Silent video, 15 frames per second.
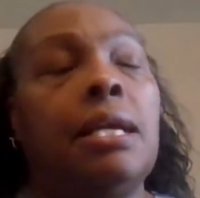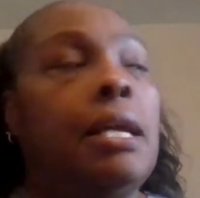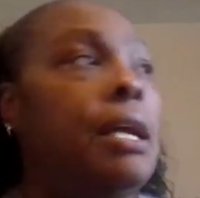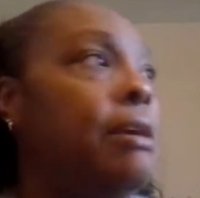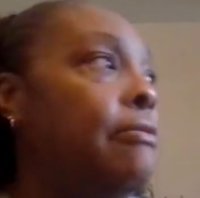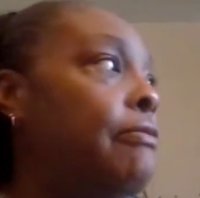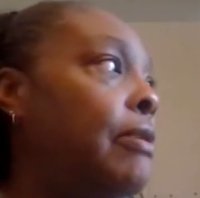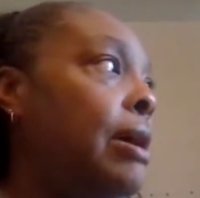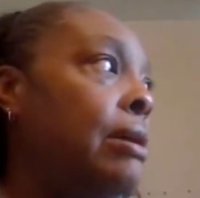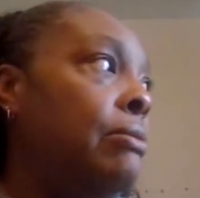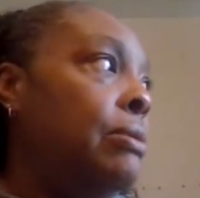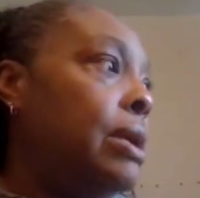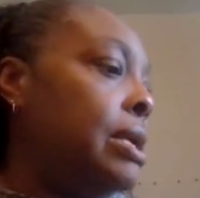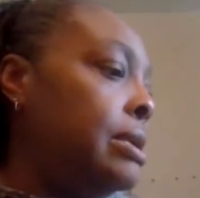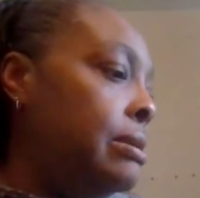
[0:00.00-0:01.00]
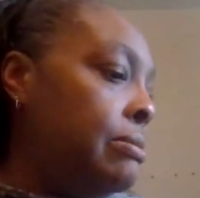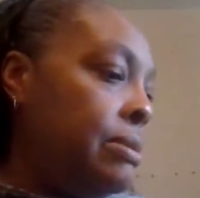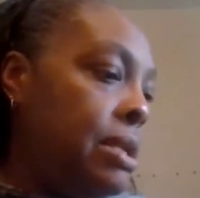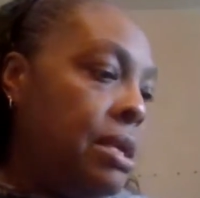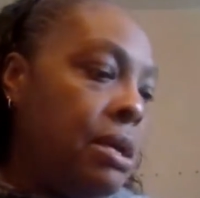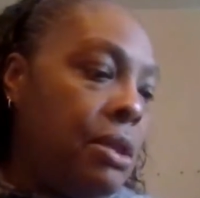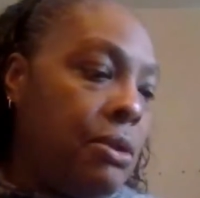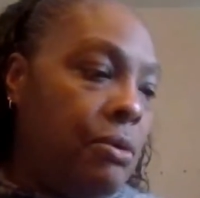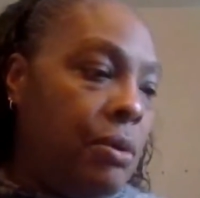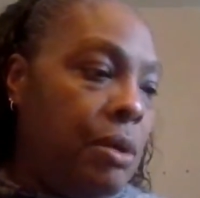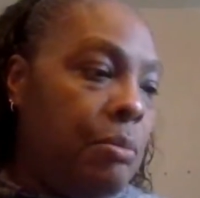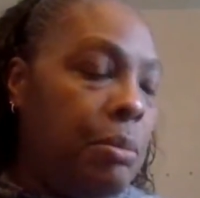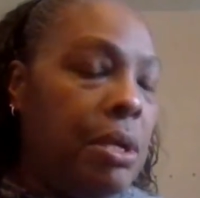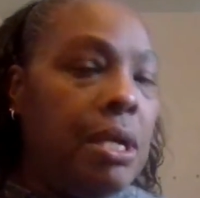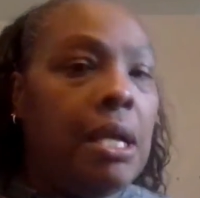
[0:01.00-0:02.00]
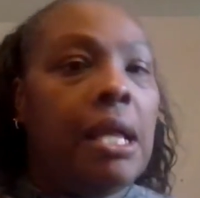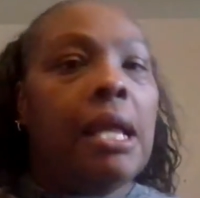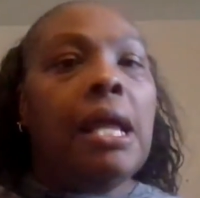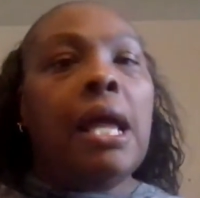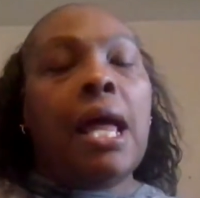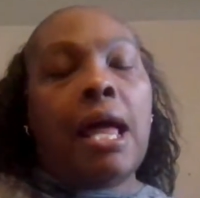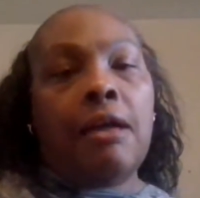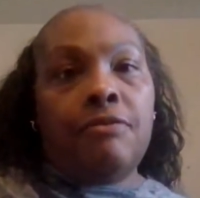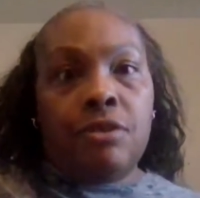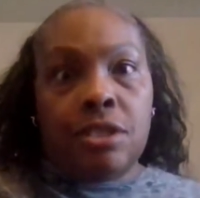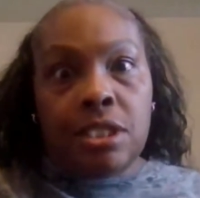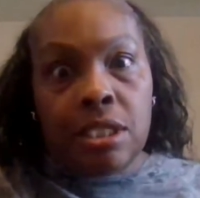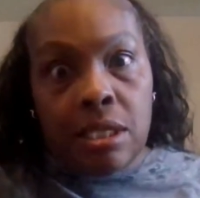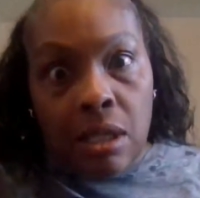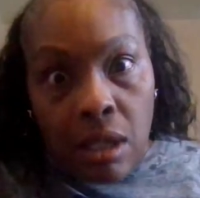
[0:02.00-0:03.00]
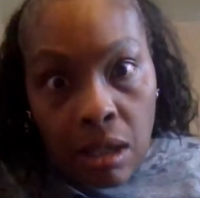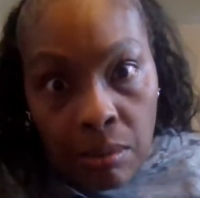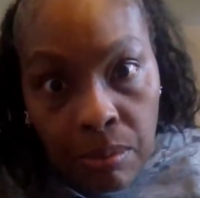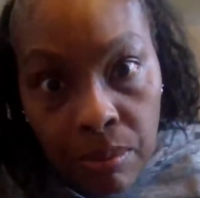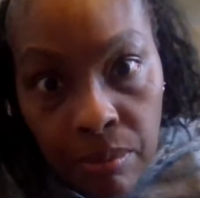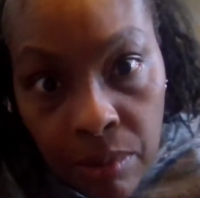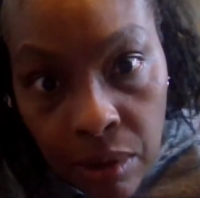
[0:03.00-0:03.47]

I can't find what I did with the other one, but I have to sit up